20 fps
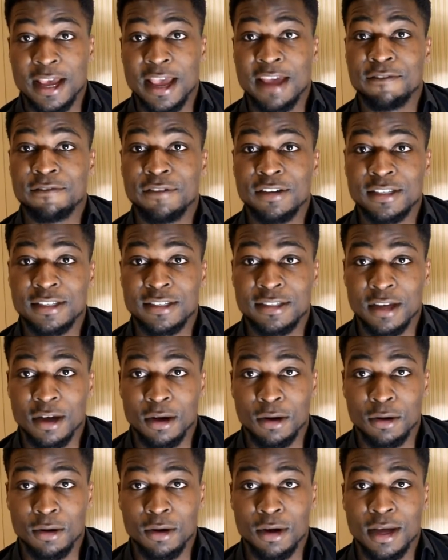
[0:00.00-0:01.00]
every
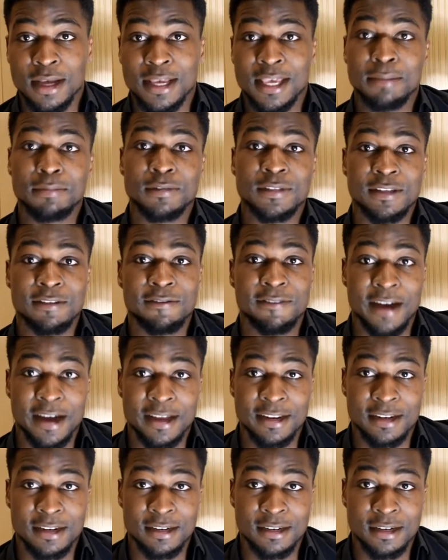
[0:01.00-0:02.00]
cell keeps
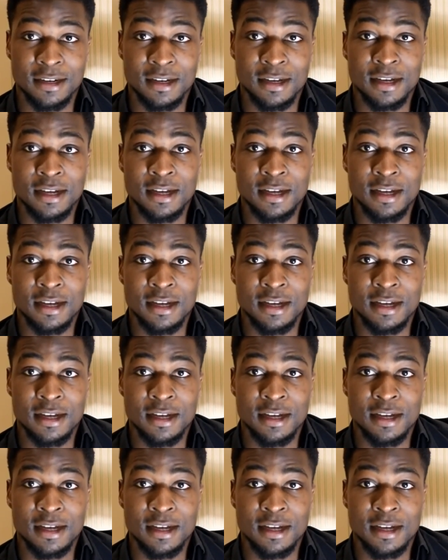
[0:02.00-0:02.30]
dividing